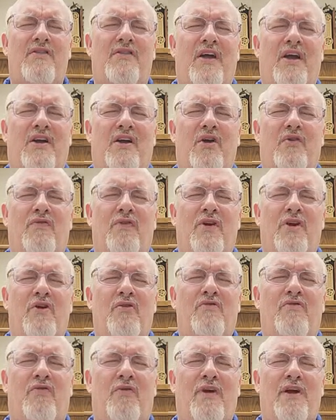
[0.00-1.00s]
Thank You for
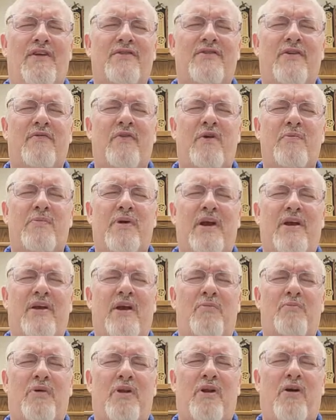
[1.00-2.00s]
new friends that we picked
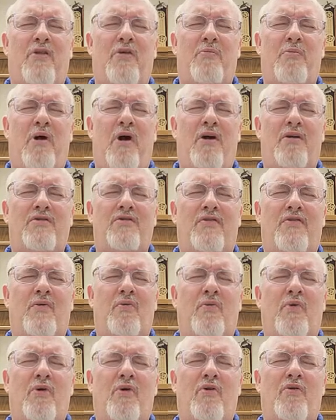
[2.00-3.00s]
up in other parts of the
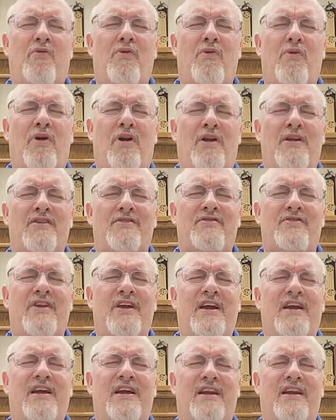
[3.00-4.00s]
world who are listening.